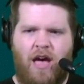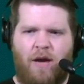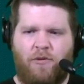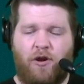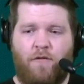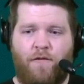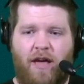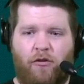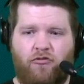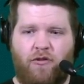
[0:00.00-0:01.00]
with our
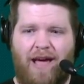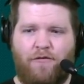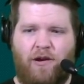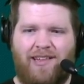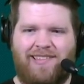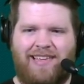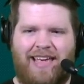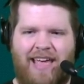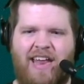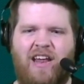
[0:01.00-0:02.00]
final draft grades at
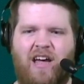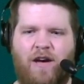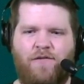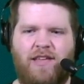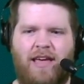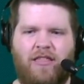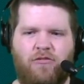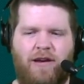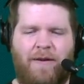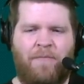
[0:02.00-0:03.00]
the end of day
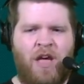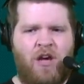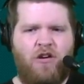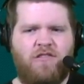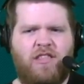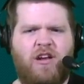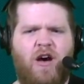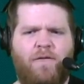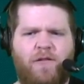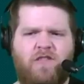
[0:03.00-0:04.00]
three. Who should the
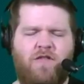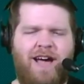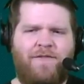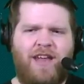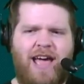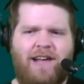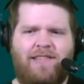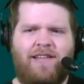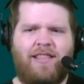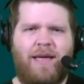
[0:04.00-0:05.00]
Dolphins draft
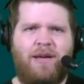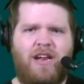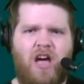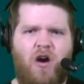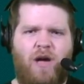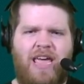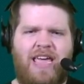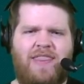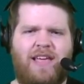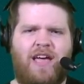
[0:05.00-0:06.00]
next? Let me know
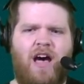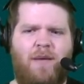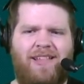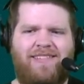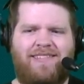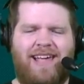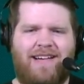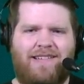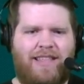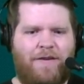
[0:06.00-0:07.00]
in the comments
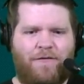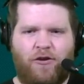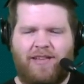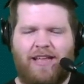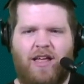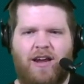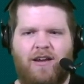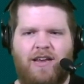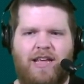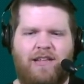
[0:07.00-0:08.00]
section. They filled a lot
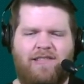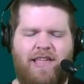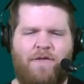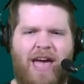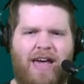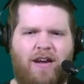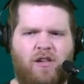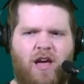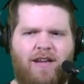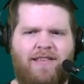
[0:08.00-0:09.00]
of needs. They've added a
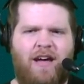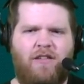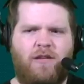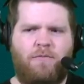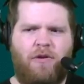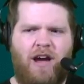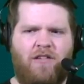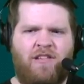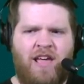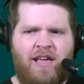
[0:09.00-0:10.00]
lot of talented
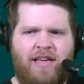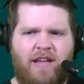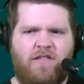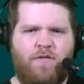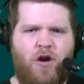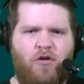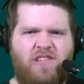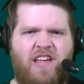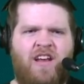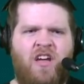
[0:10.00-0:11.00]
players. Get your
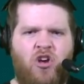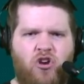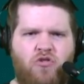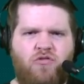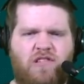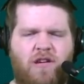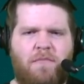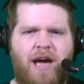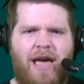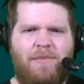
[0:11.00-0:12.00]
votes in. Who should
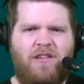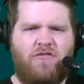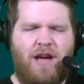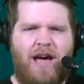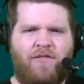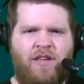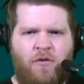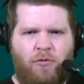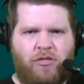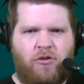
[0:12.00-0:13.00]
Miami draft
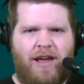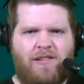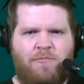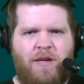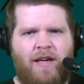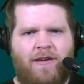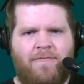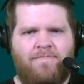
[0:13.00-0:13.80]
with their next pick?